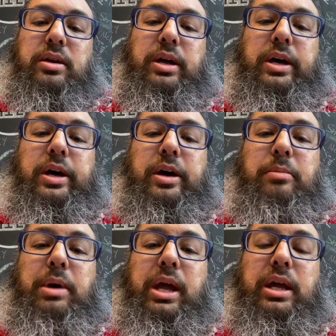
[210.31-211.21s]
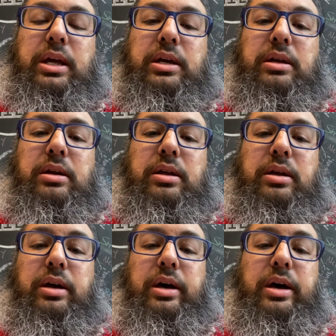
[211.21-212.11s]
And
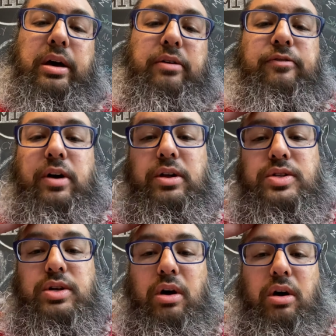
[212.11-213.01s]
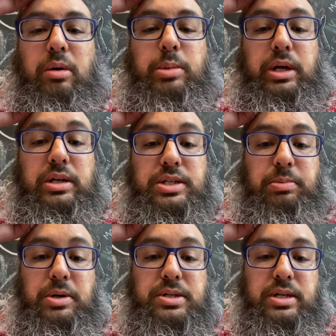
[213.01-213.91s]
funds are being
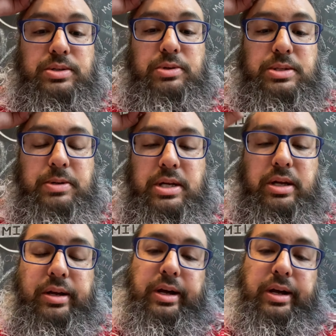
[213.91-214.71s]
dispersed as we speak.